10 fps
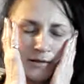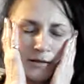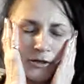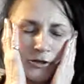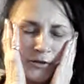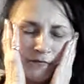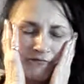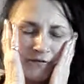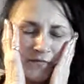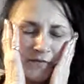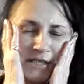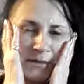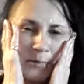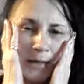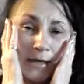A good
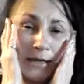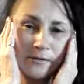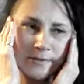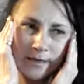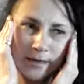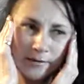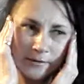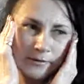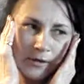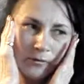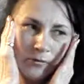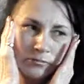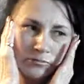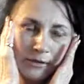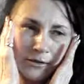15 pounds. I don't know.
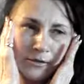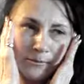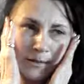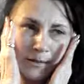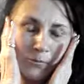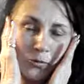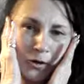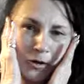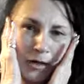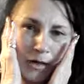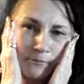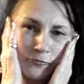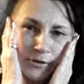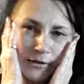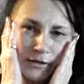It could be more. I'm
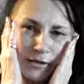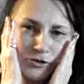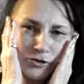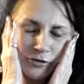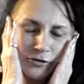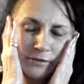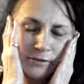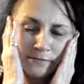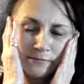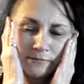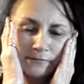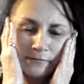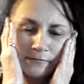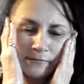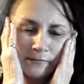really not sure.
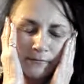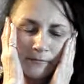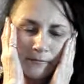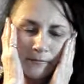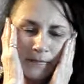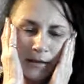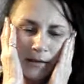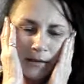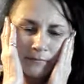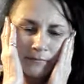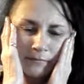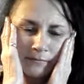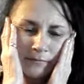Um,